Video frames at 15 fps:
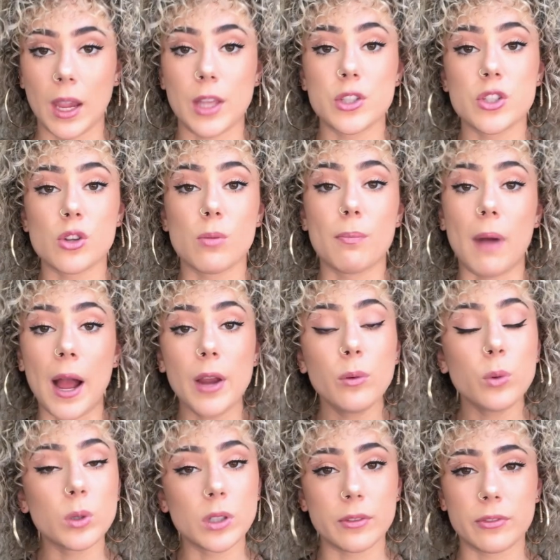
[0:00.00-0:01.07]
And so my
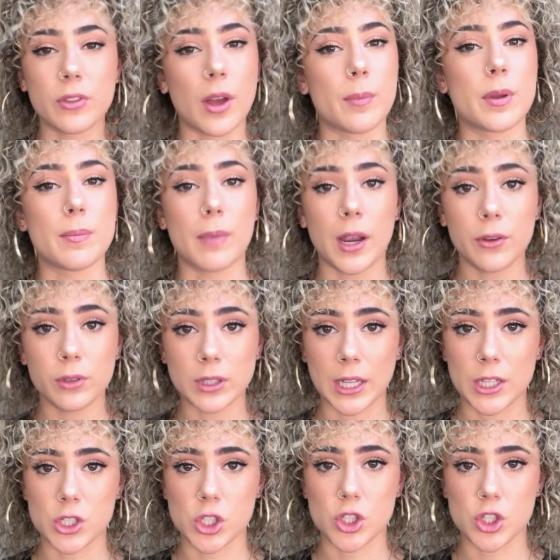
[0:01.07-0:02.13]
rule of thumb in my
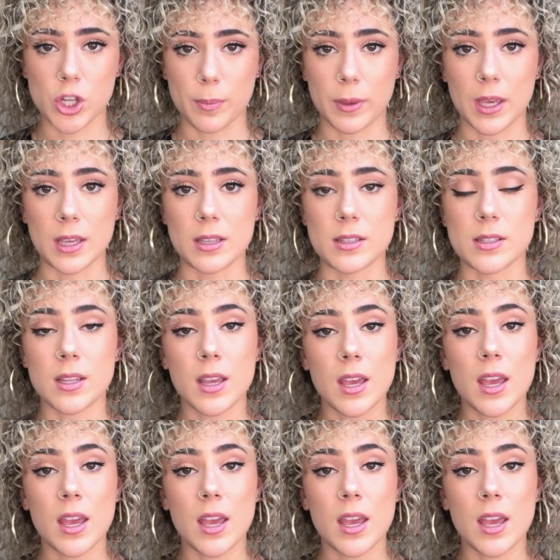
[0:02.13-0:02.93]
relationship is,